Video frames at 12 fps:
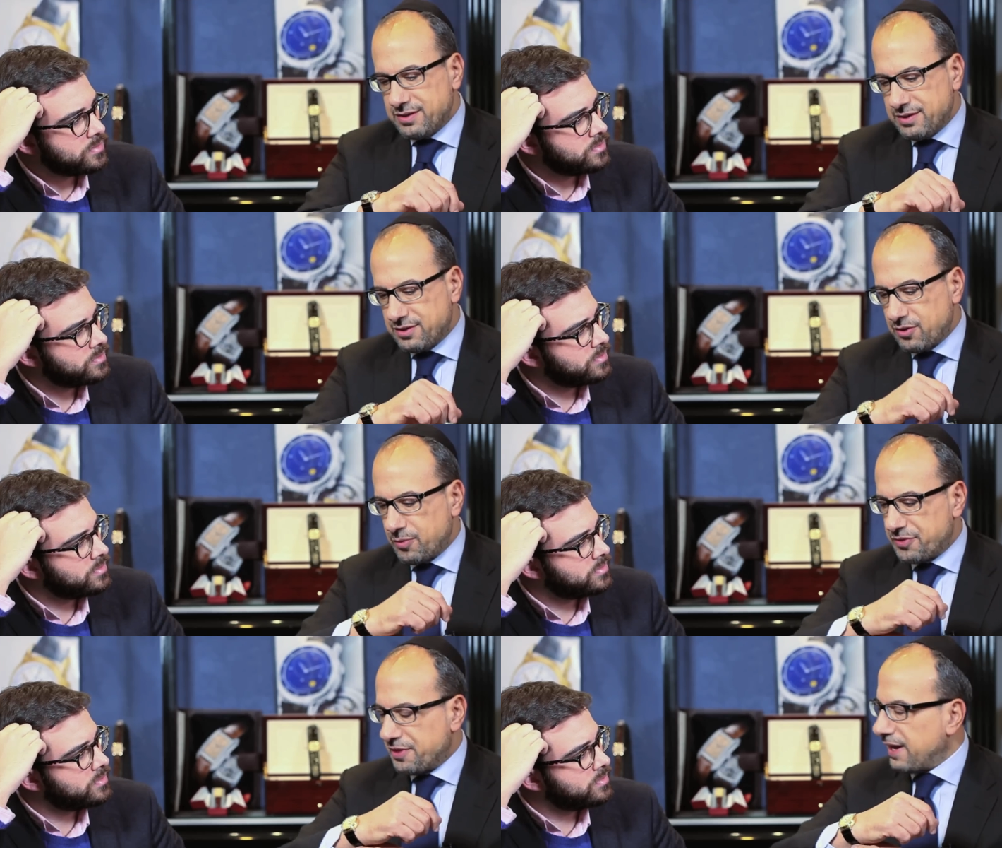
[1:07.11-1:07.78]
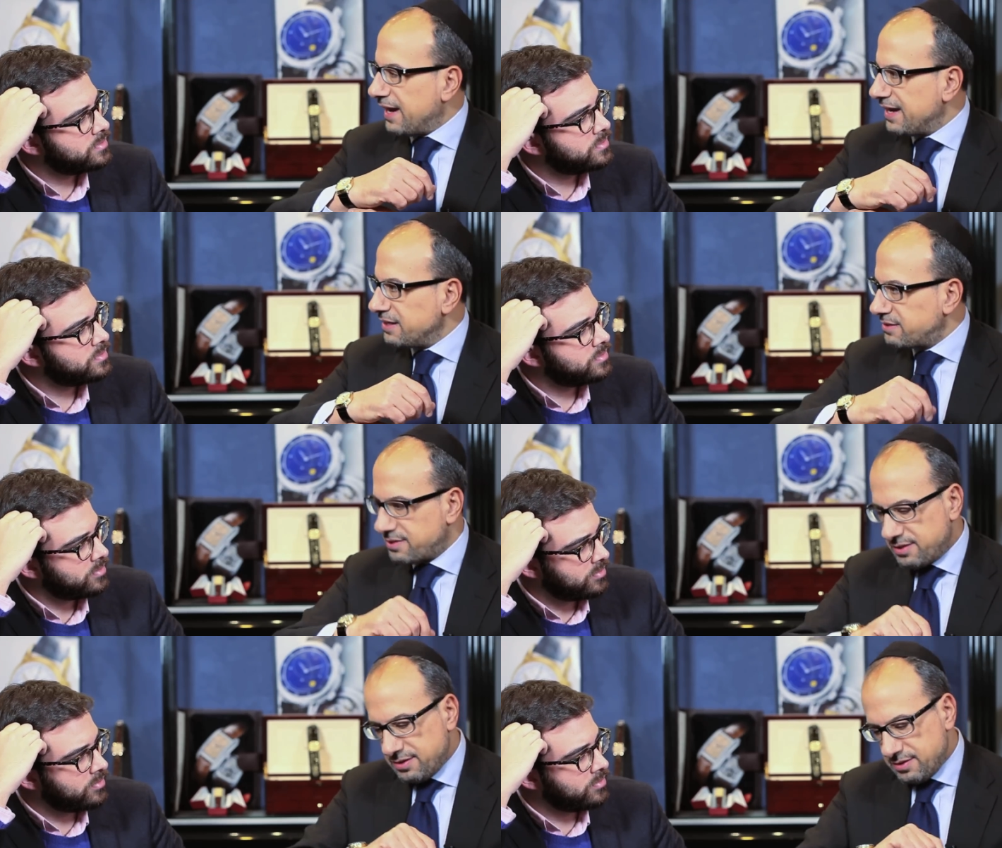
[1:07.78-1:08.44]
Speaker 1: you know, with the
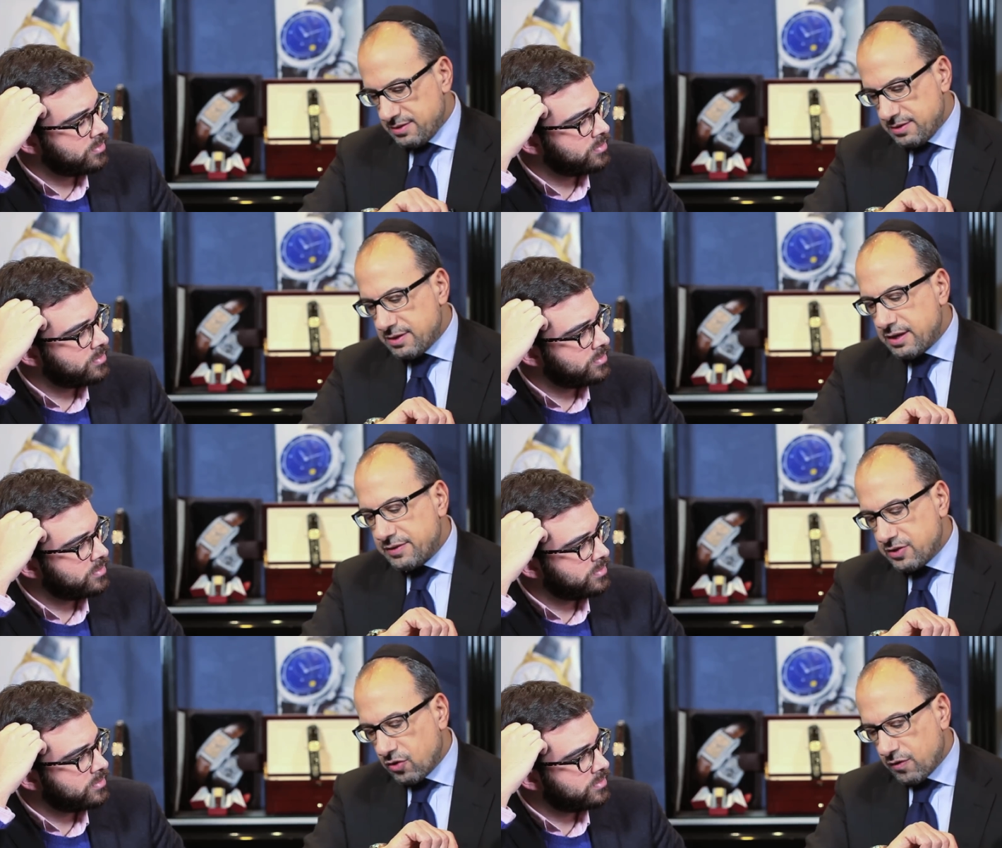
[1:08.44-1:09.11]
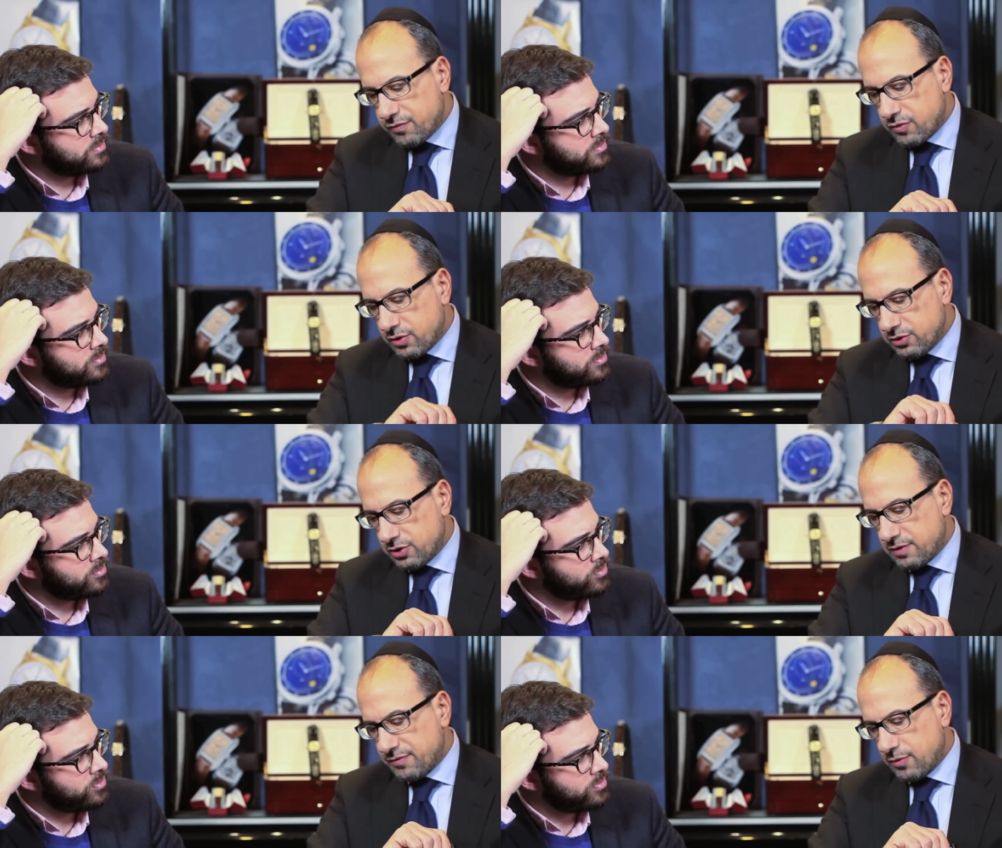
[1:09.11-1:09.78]
height and the overall
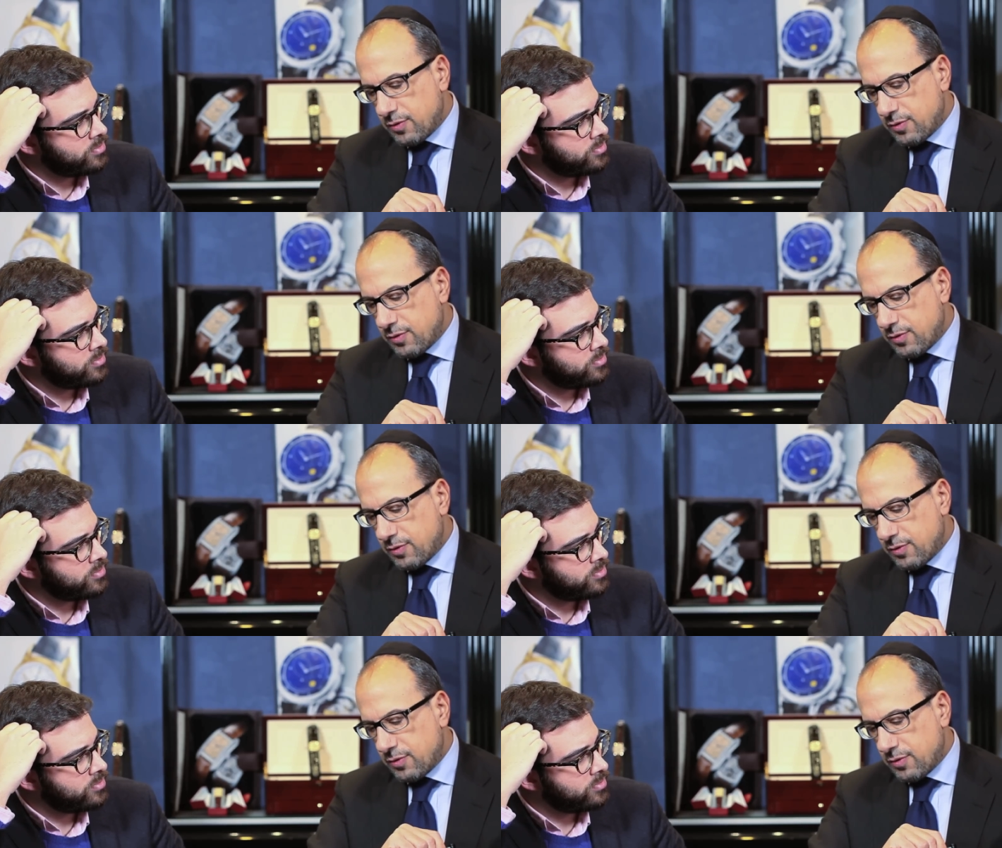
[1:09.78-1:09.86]
look of the